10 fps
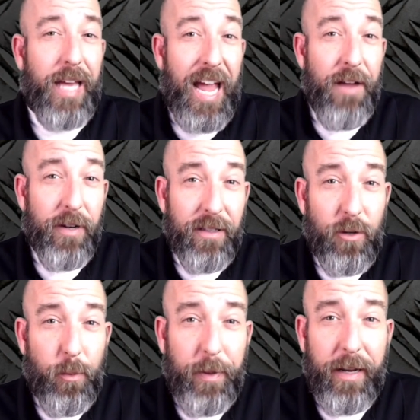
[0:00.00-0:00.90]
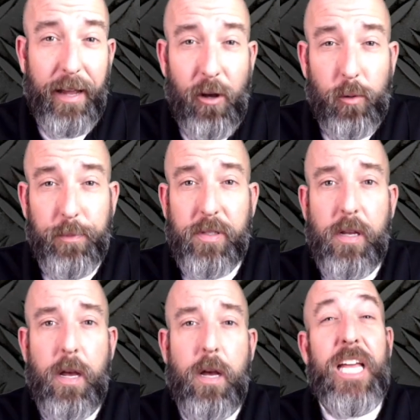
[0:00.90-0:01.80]
Every little bit helps.
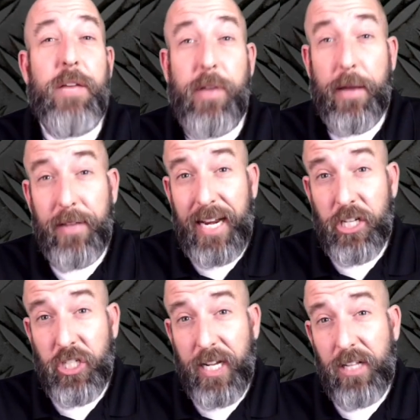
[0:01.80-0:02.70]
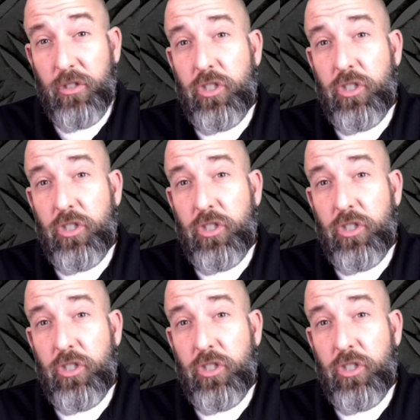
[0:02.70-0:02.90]
If you haven't had a chance,